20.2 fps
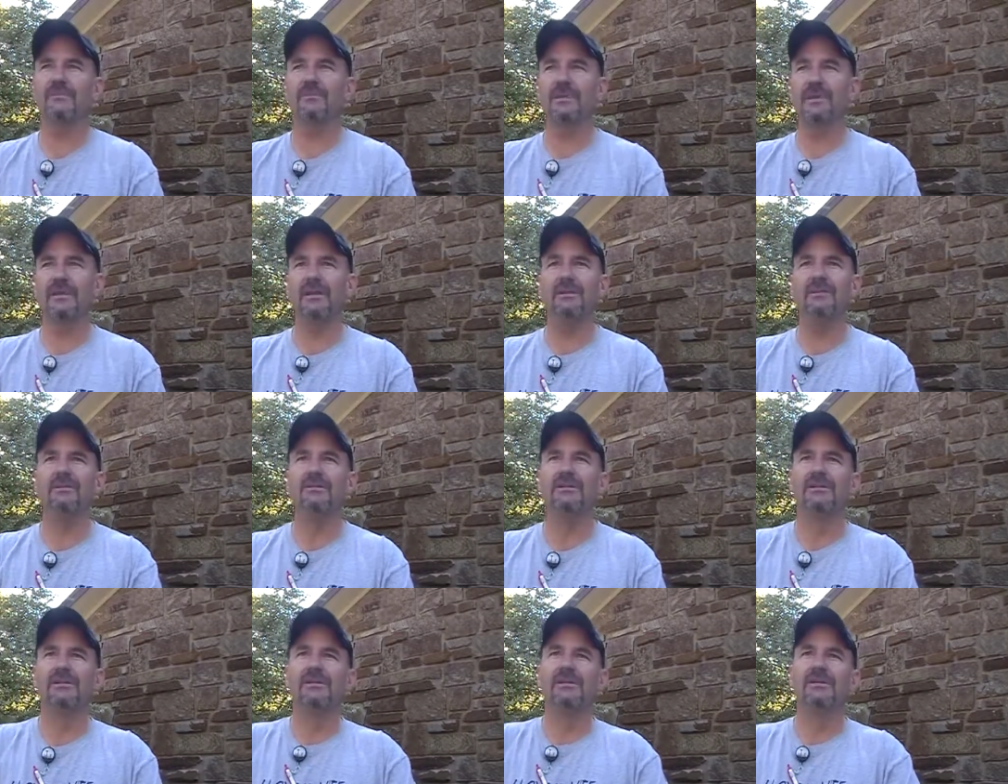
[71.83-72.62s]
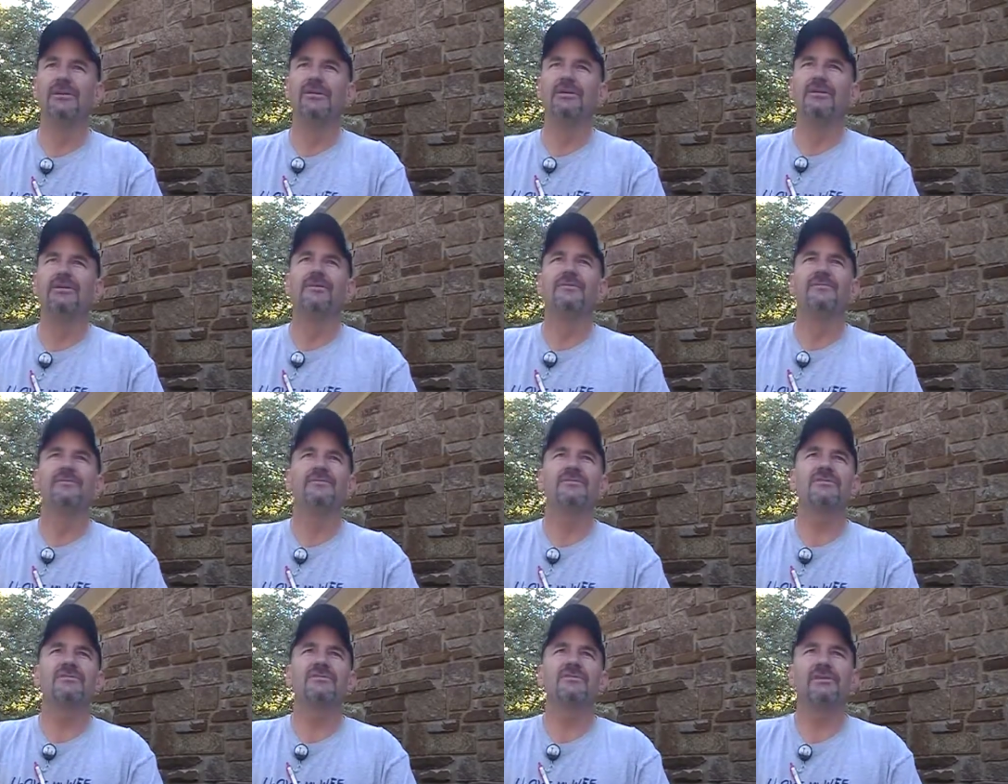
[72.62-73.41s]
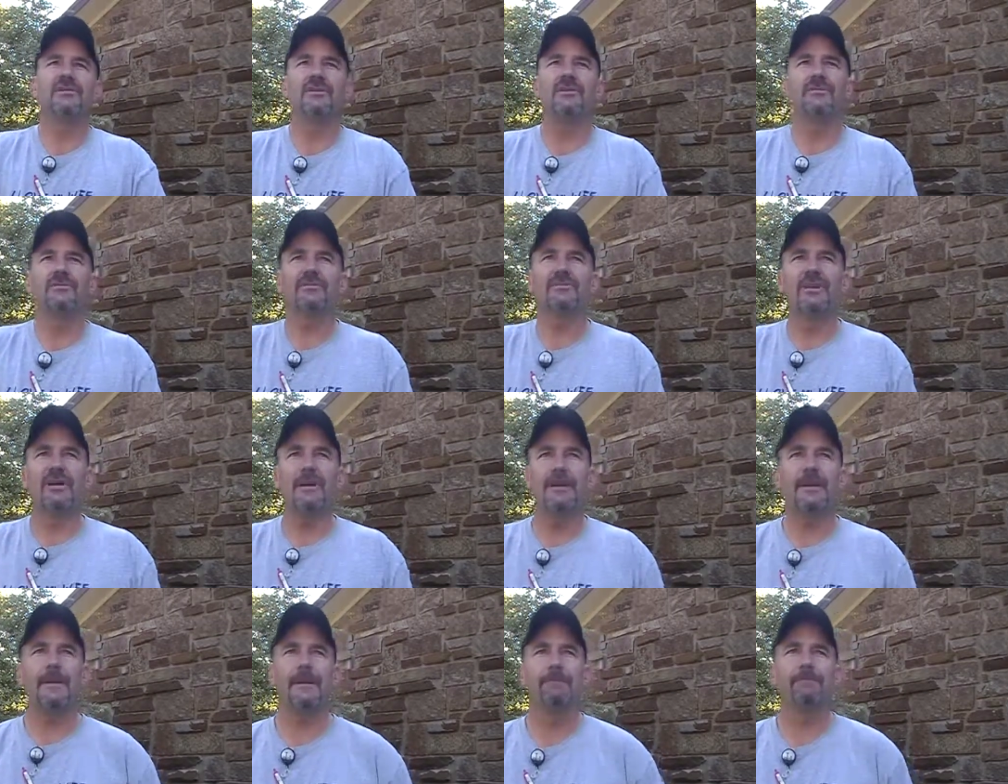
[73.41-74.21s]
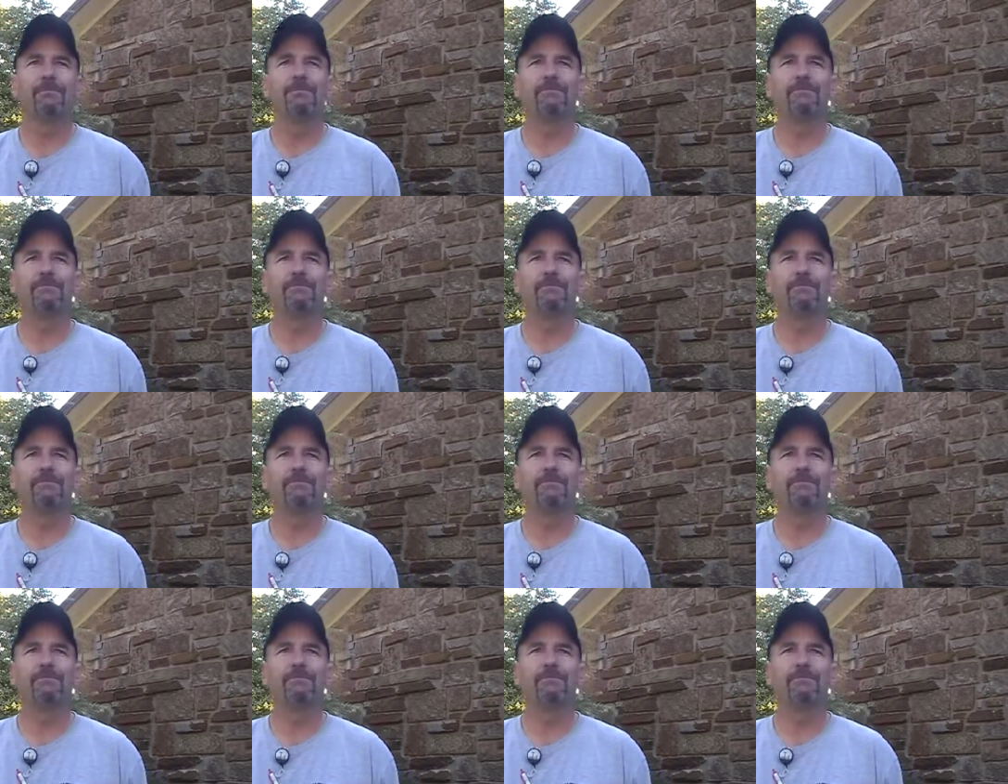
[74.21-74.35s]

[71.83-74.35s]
man for such a long time.